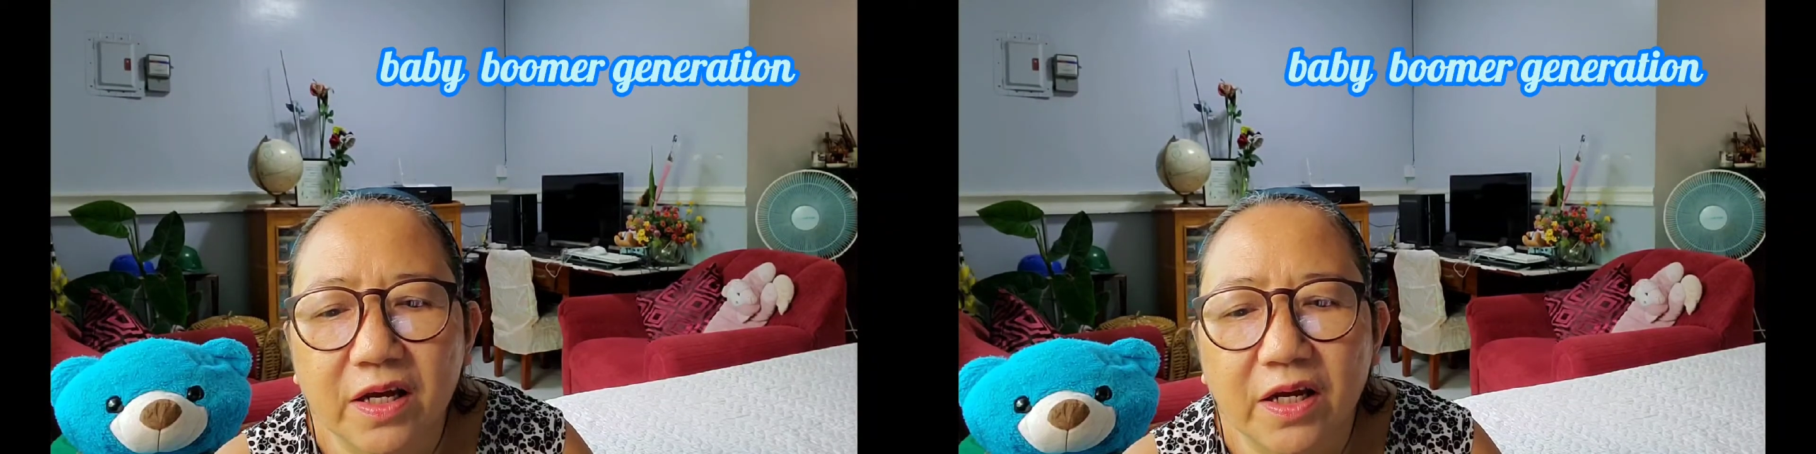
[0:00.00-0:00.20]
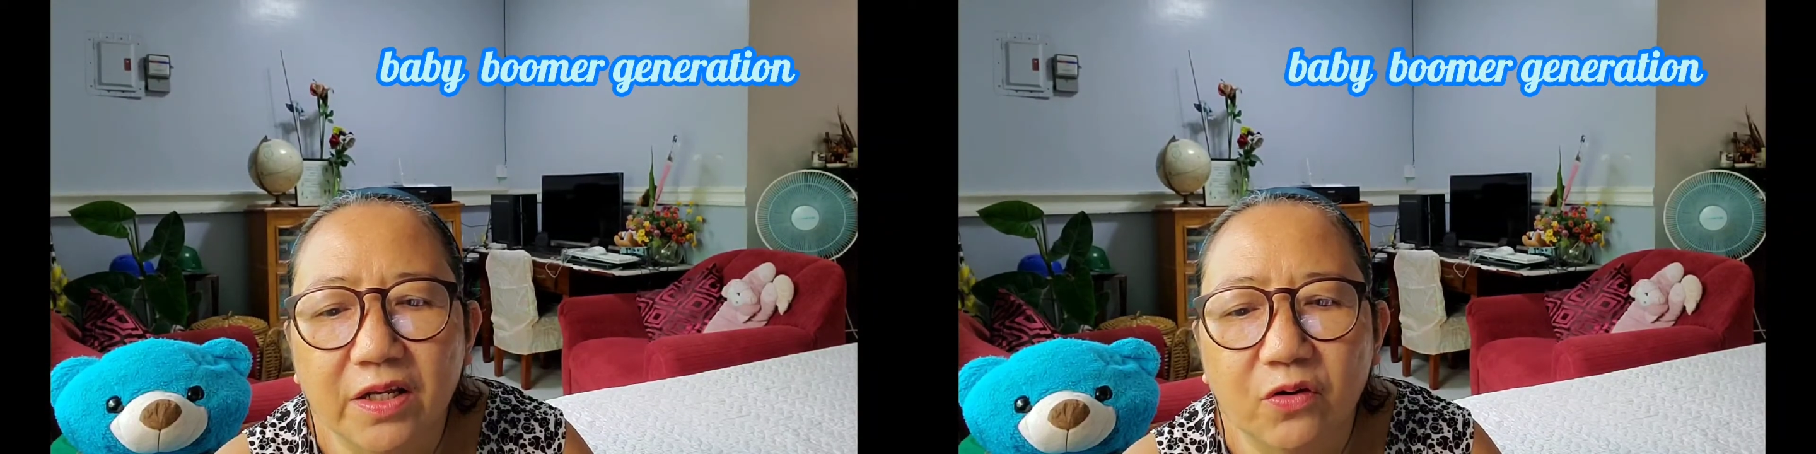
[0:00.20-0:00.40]

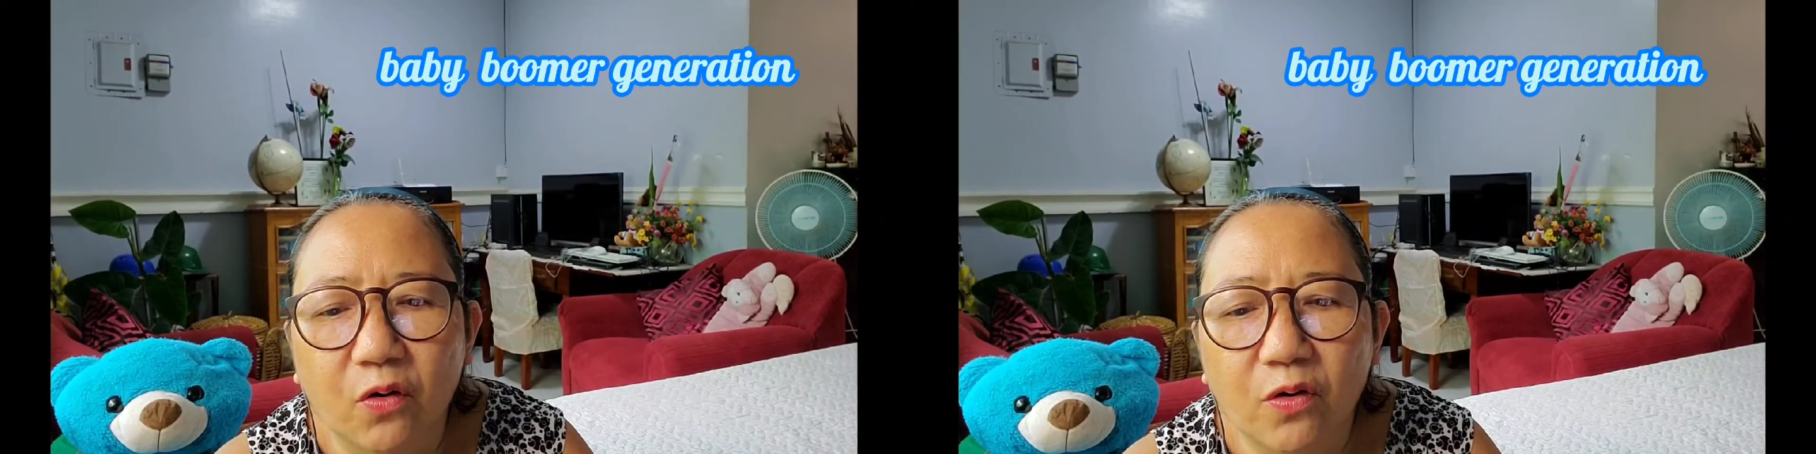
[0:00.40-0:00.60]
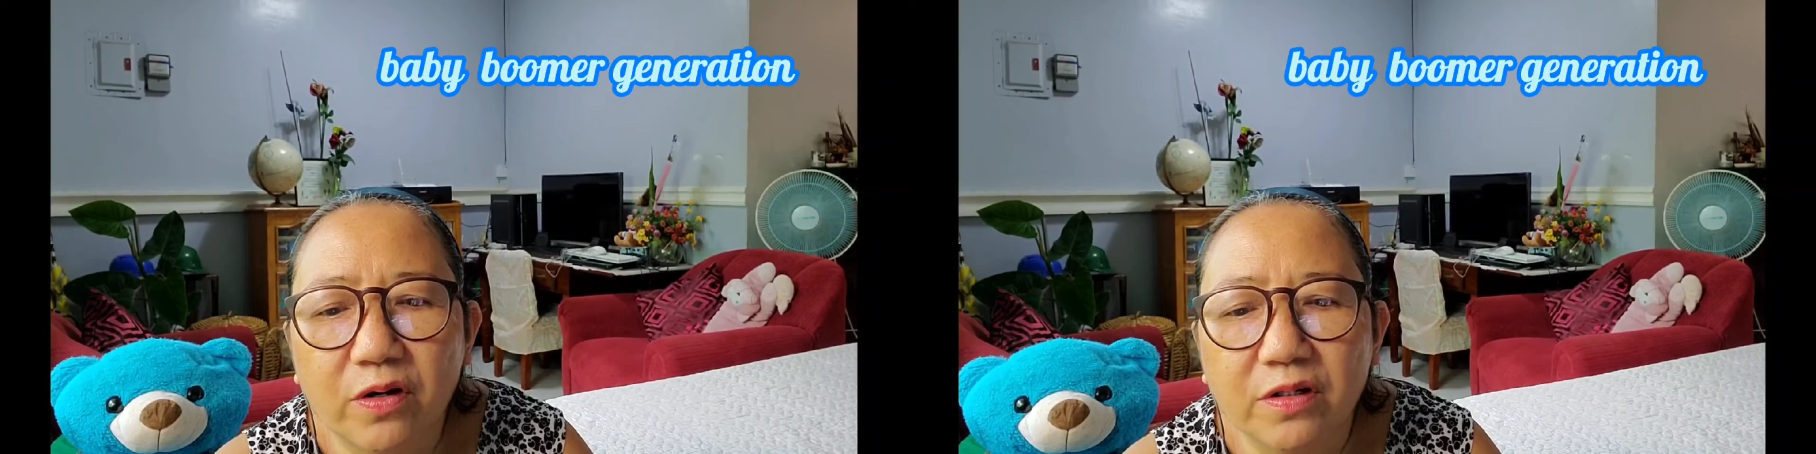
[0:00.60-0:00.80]
in
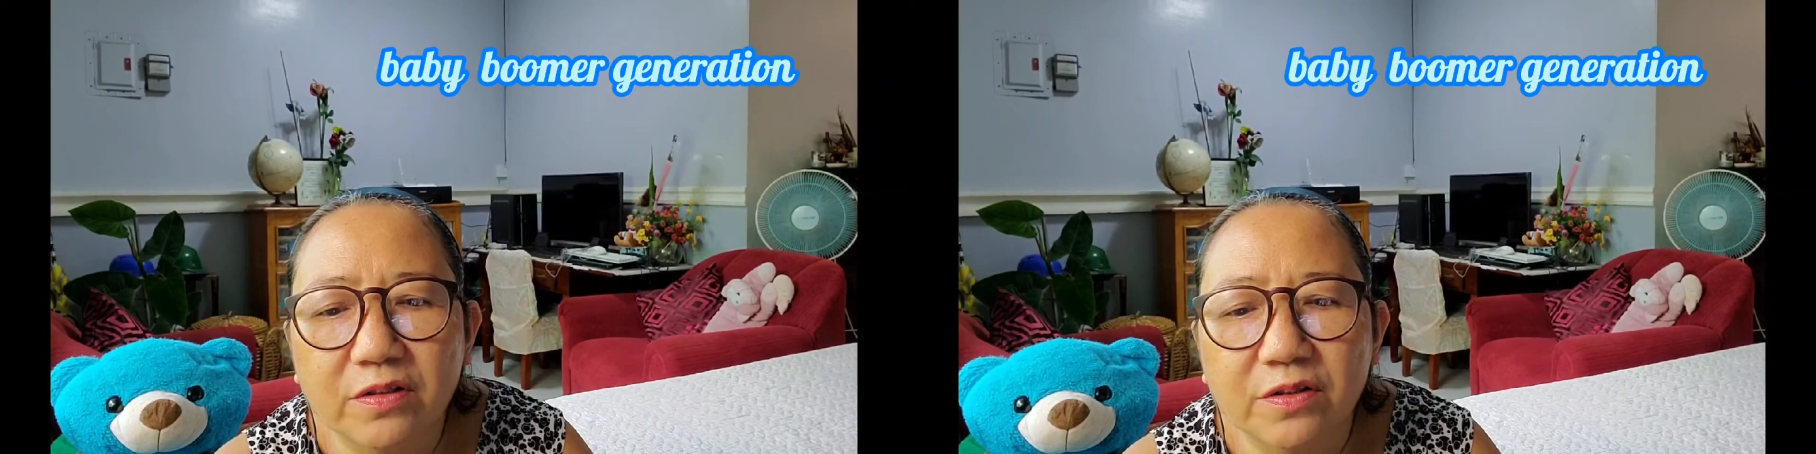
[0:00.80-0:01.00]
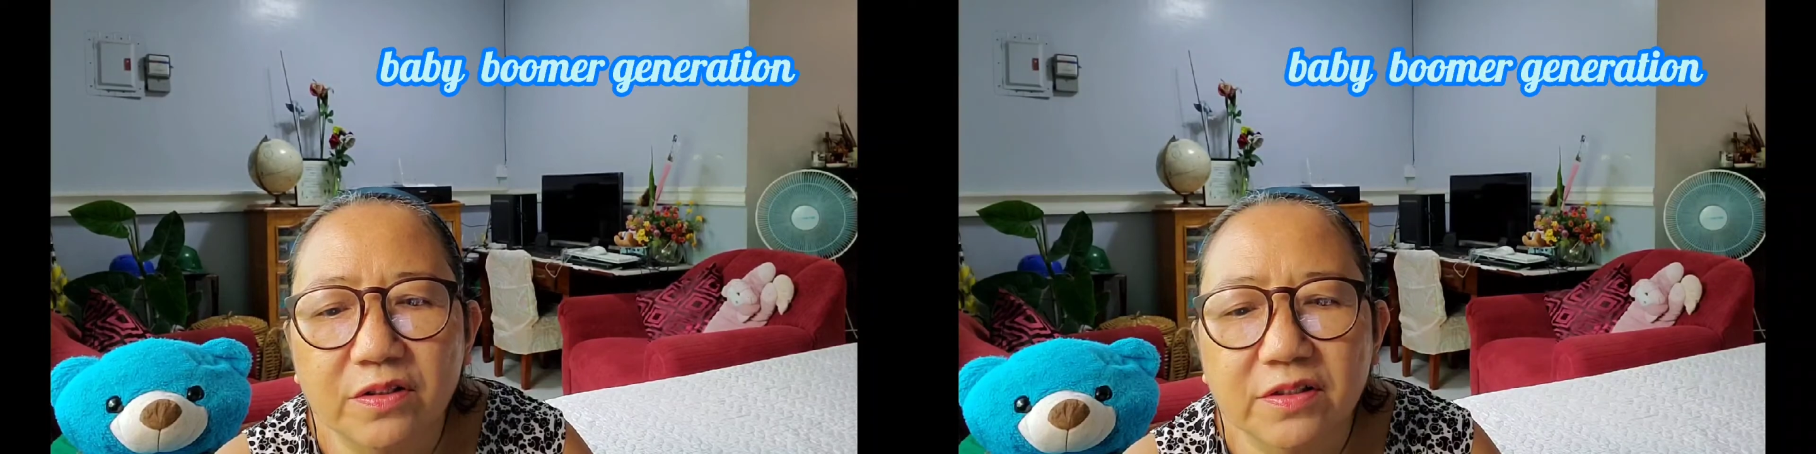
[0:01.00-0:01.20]
order
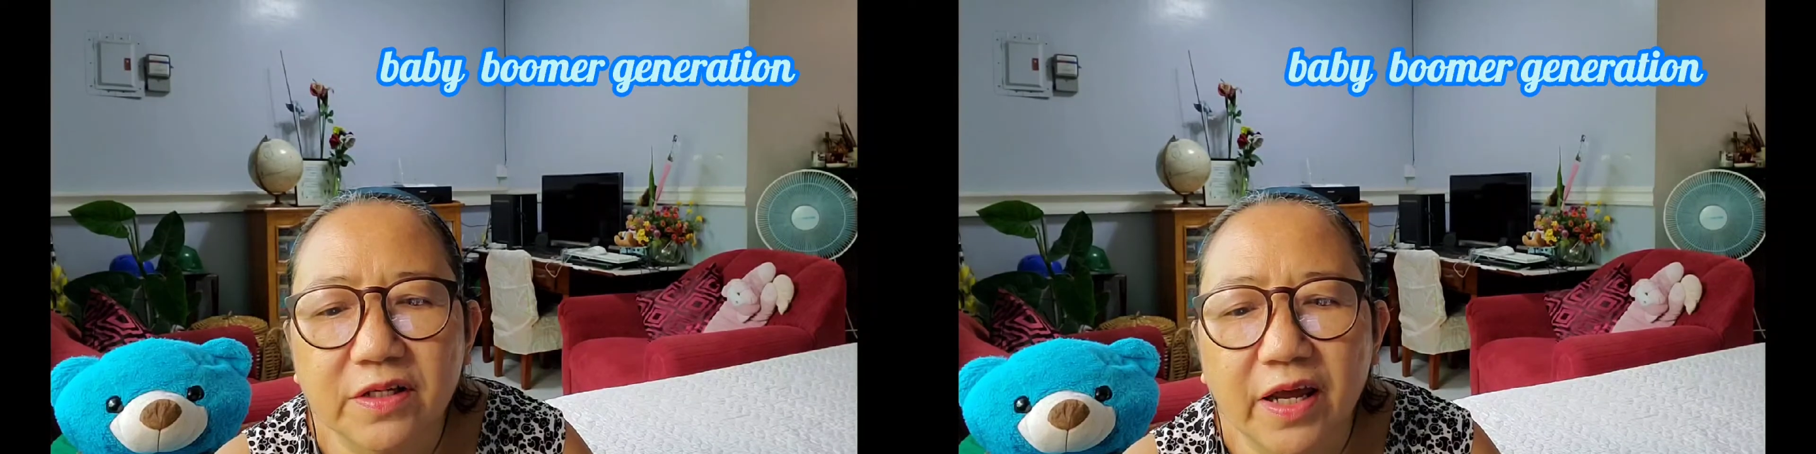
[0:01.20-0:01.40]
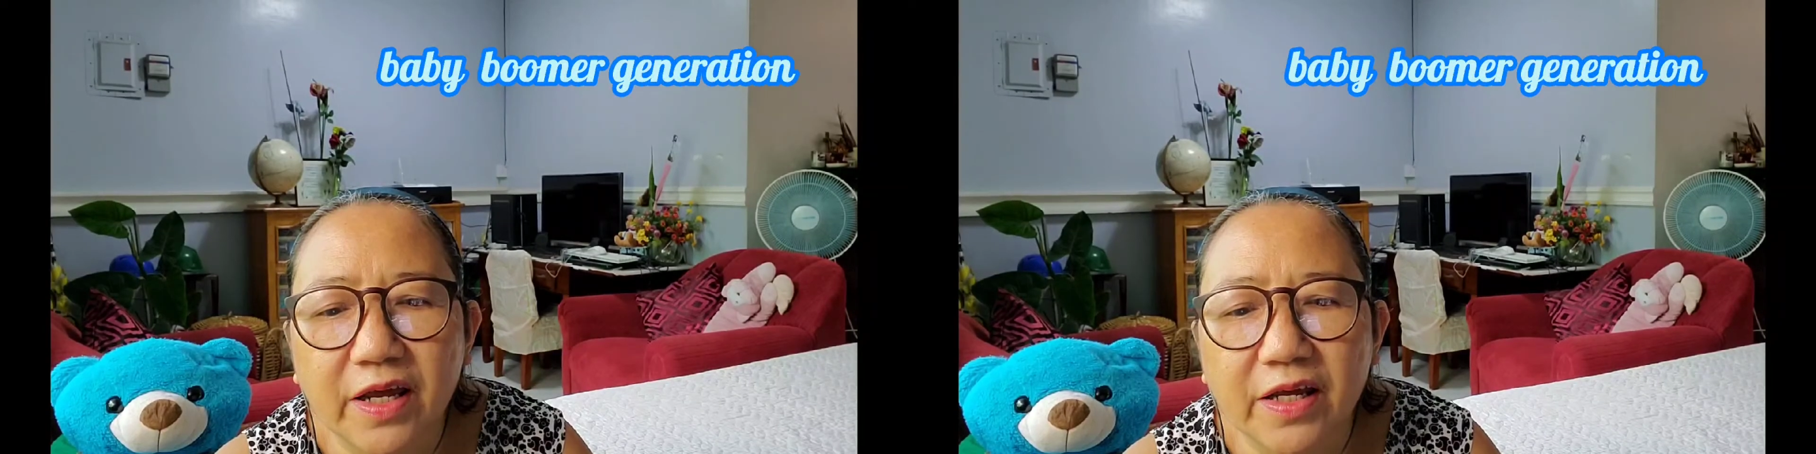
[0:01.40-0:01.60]
to
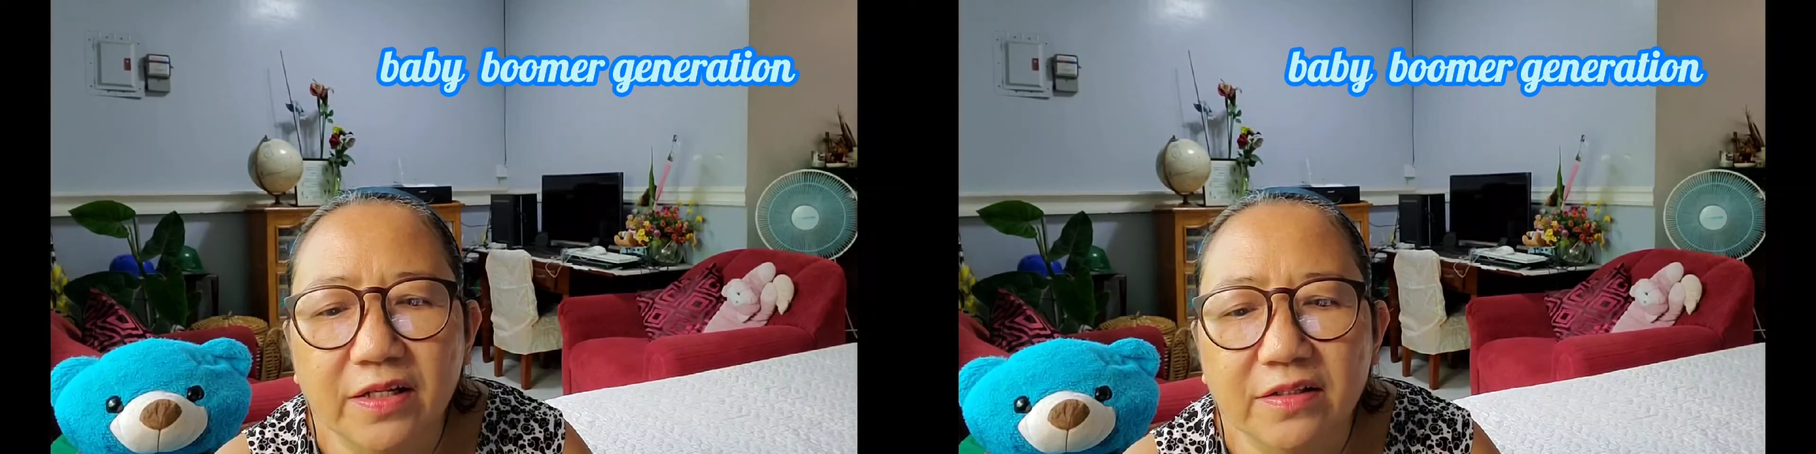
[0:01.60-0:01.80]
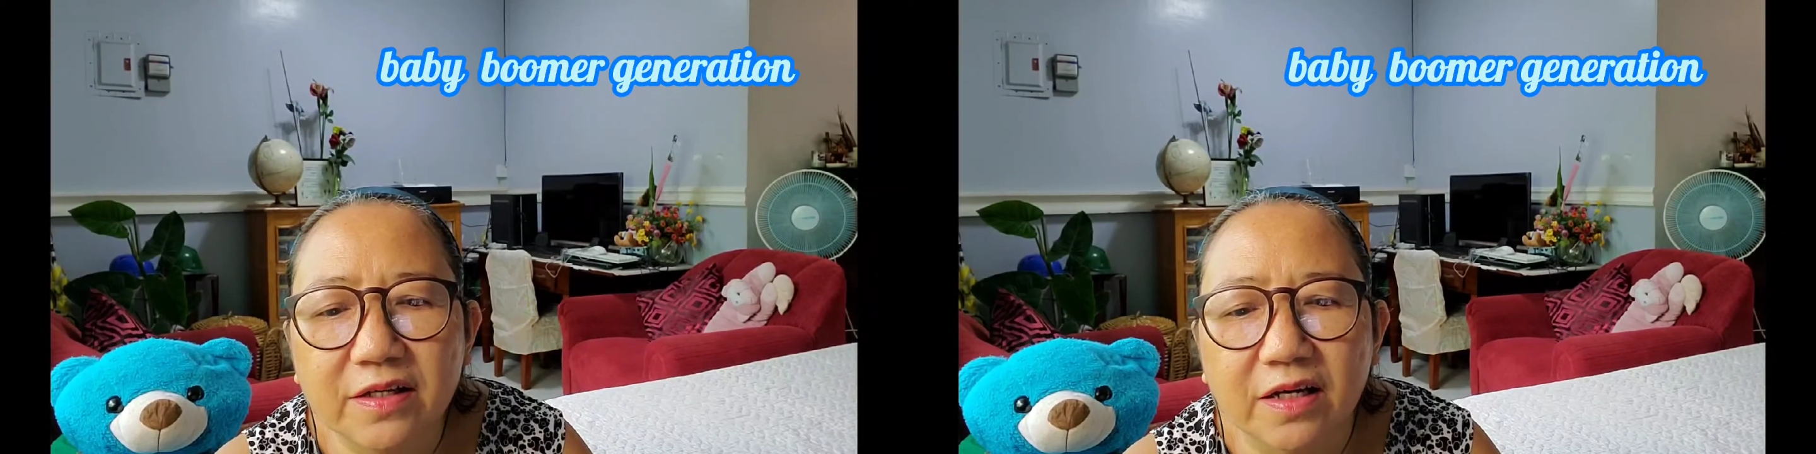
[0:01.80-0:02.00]
stay
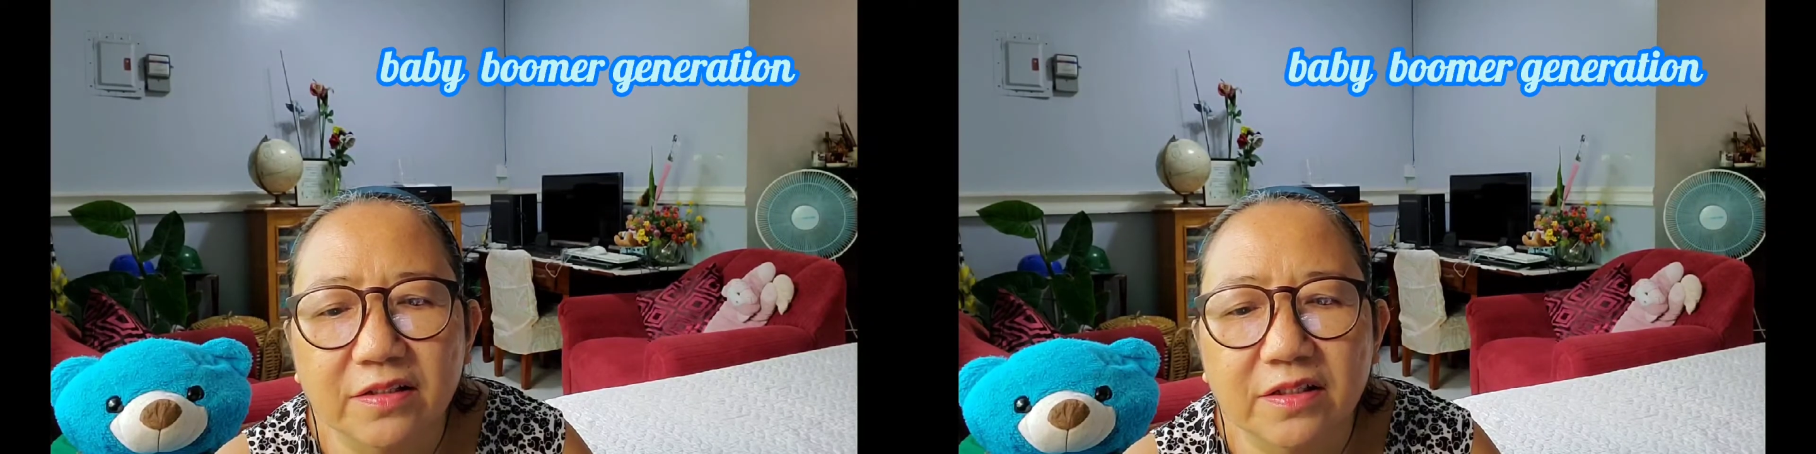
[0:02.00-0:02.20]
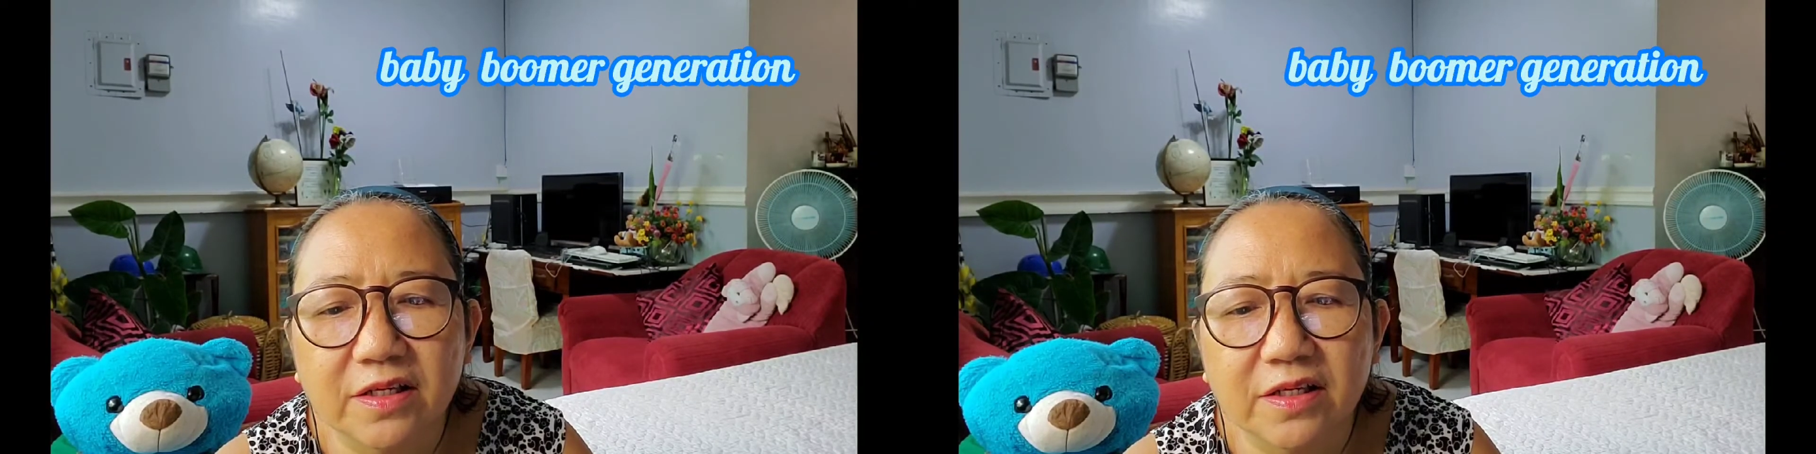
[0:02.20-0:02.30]
in touch